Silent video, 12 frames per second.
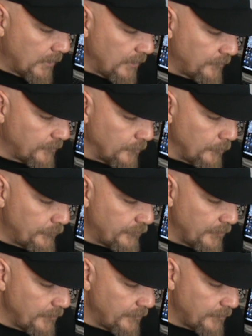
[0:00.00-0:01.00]
booking
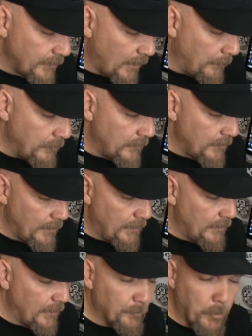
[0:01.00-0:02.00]
solutions. I
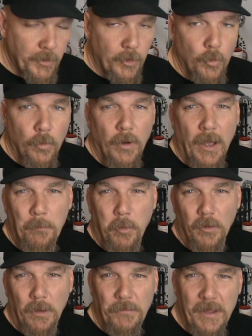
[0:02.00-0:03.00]
mean, it's pretty cool. I
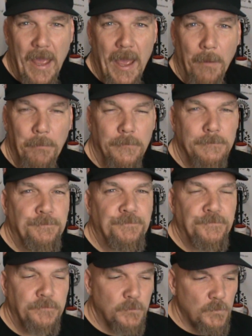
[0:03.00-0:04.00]
pull up the app,
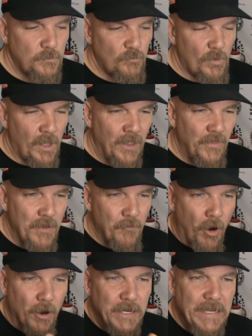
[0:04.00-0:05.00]
and
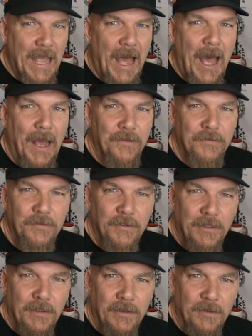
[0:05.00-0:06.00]
they've already got
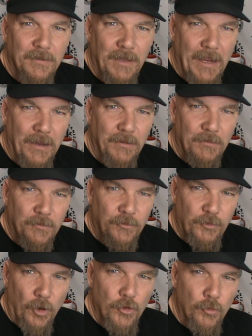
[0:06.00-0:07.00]
like
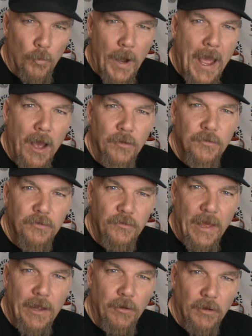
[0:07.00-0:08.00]
certain routes
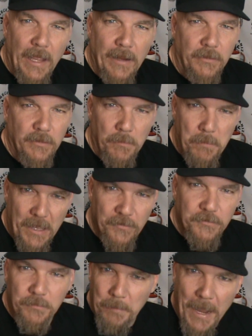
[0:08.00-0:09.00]
that are like the
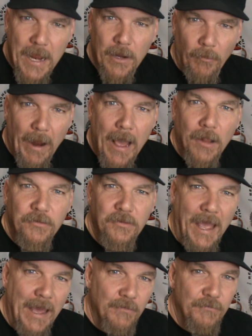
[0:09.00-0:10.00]
best paying
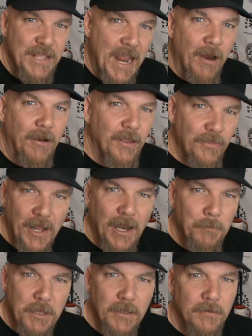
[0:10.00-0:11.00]
routes out of the area
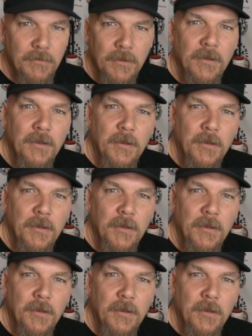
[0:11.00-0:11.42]
that I'm in.